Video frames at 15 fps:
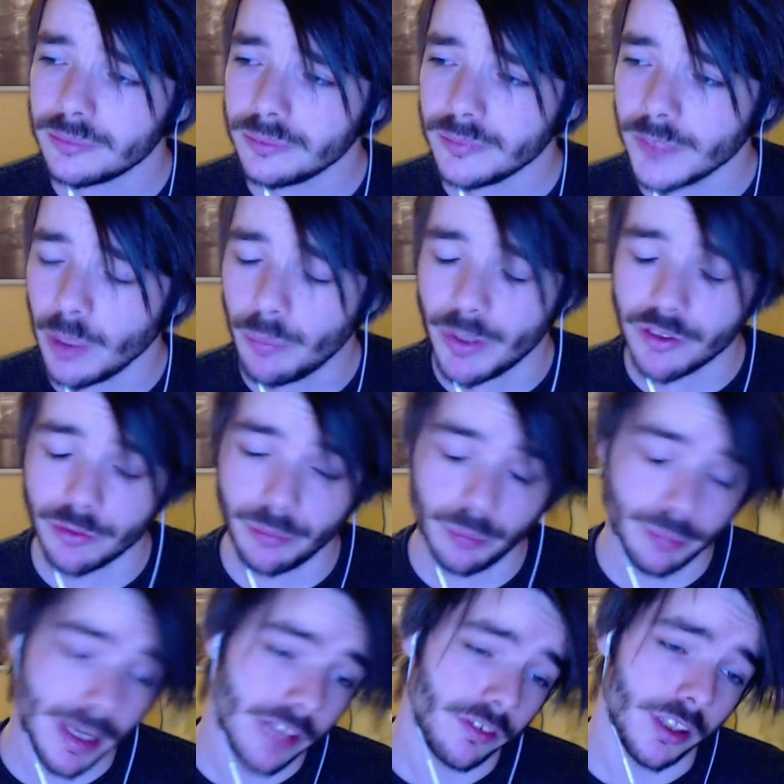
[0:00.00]
Which
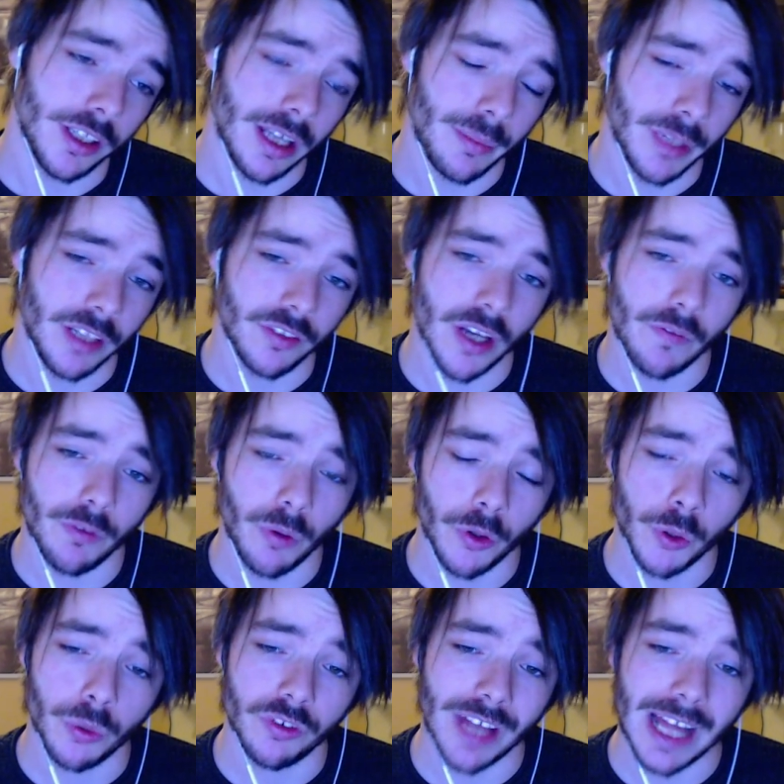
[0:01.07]
basically that means everyone who
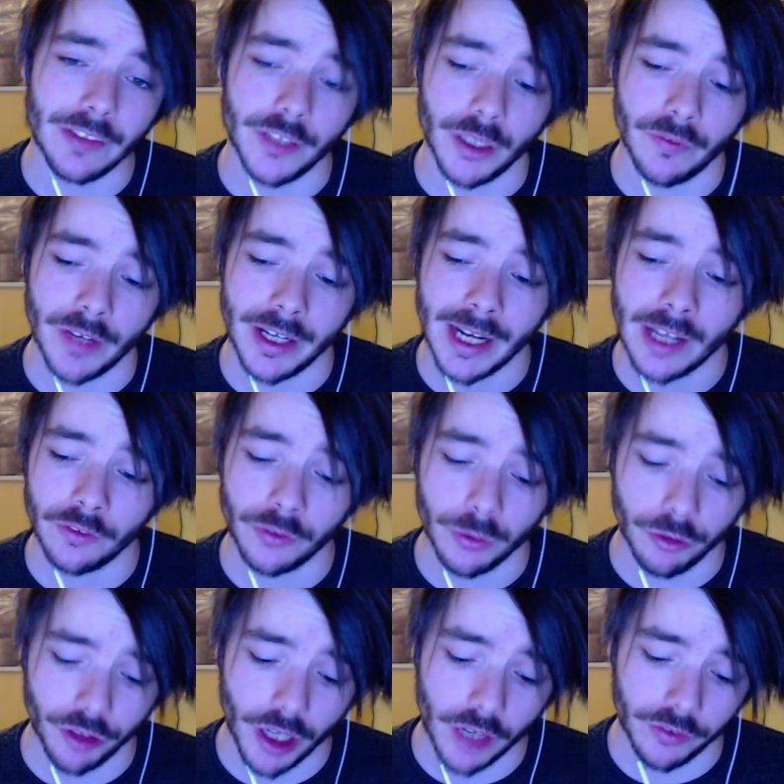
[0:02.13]
was at the event has 2
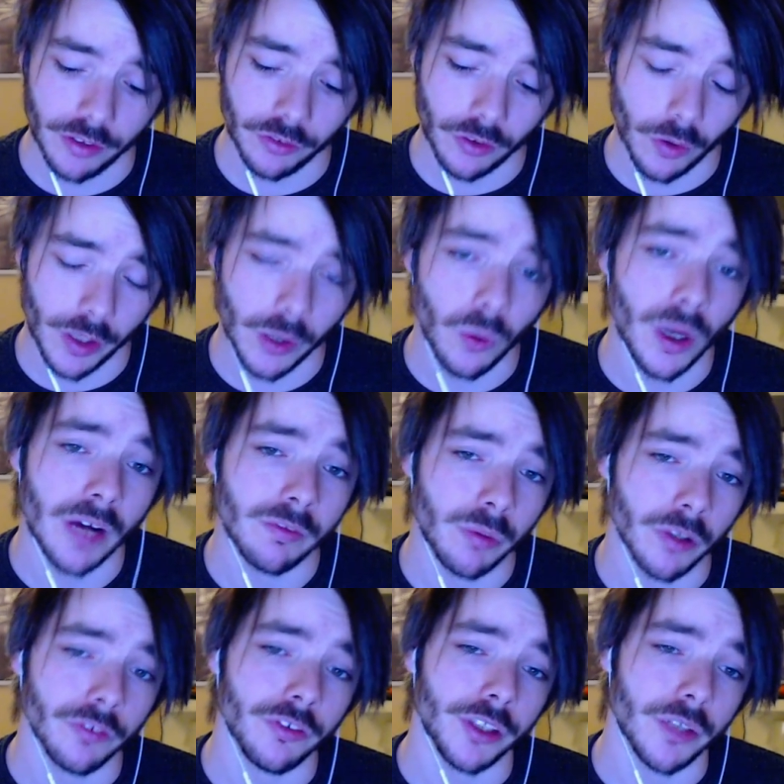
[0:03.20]
jerseys, so they all have
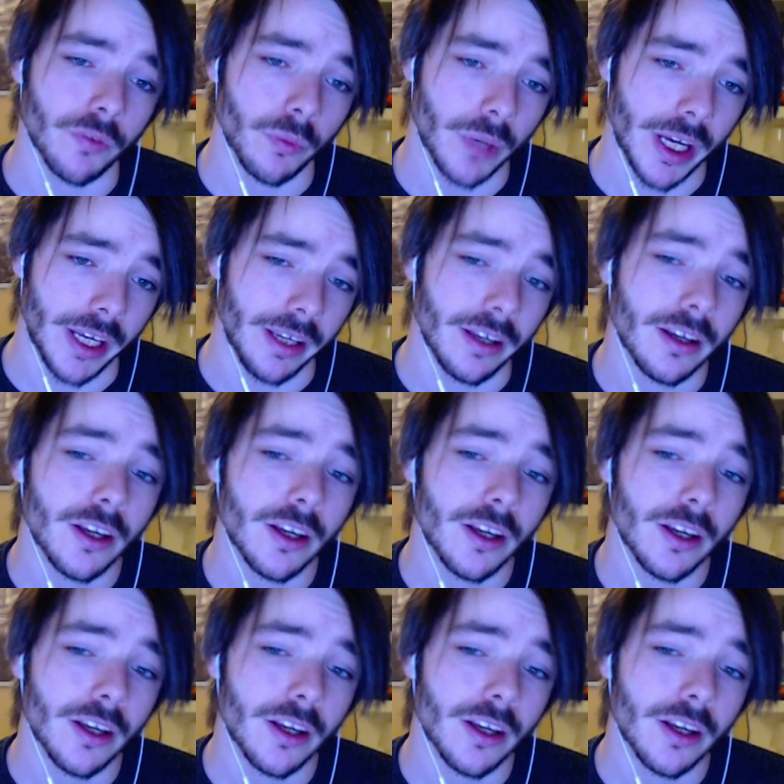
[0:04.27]
one to give away.